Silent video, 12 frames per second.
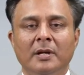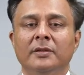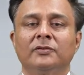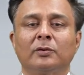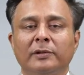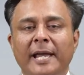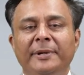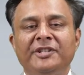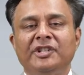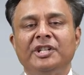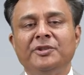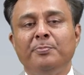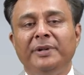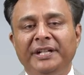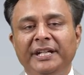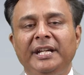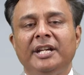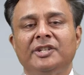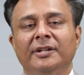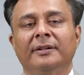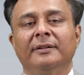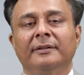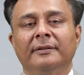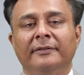So climate change
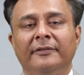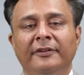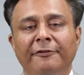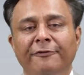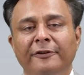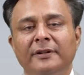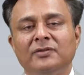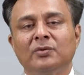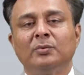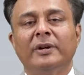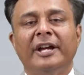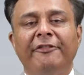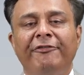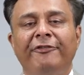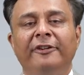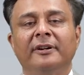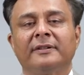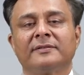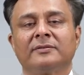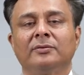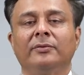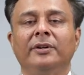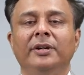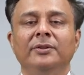mitigation refers to efforts
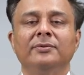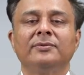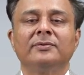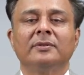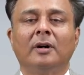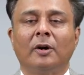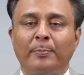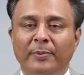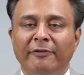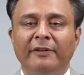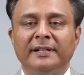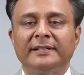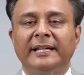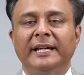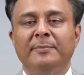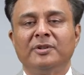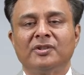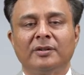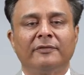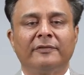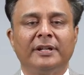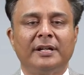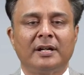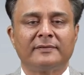to reduce or prevent the emission of
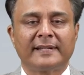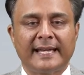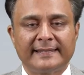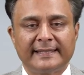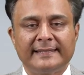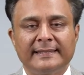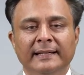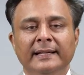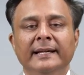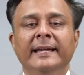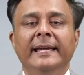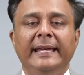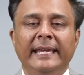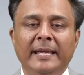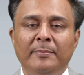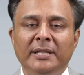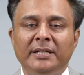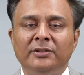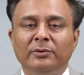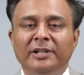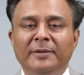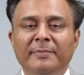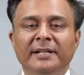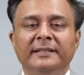greenhouse gases, aiming to
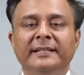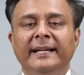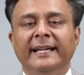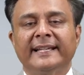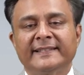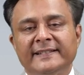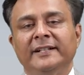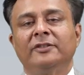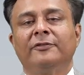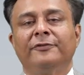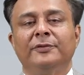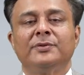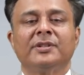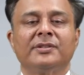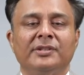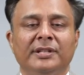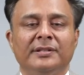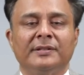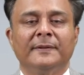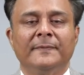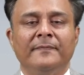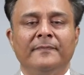limit the extent of future change.